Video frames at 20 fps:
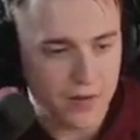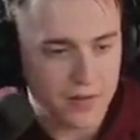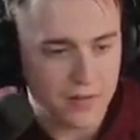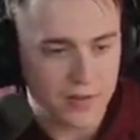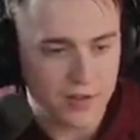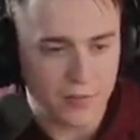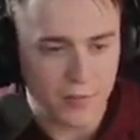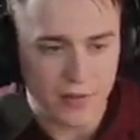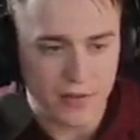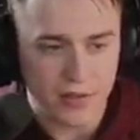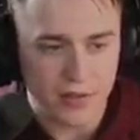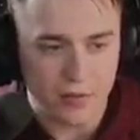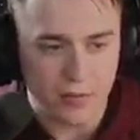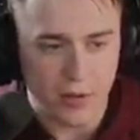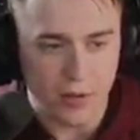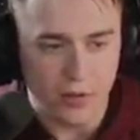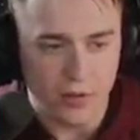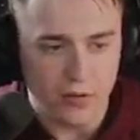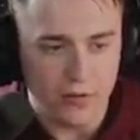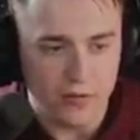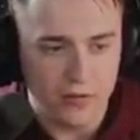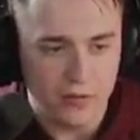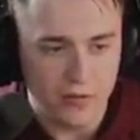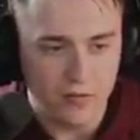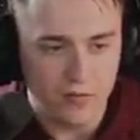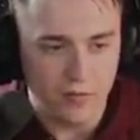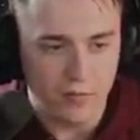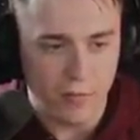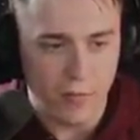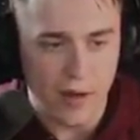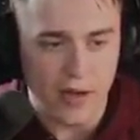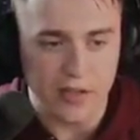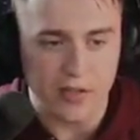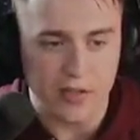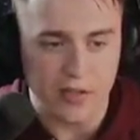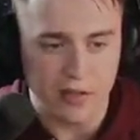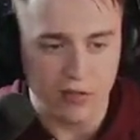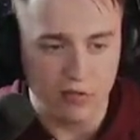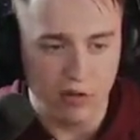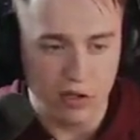spectator mode makes
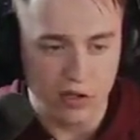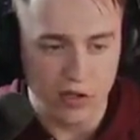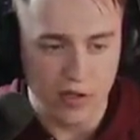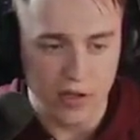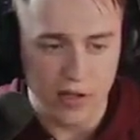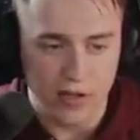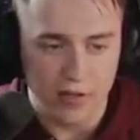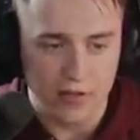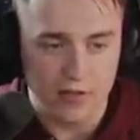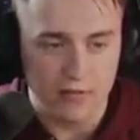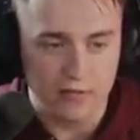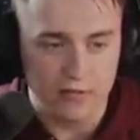it look like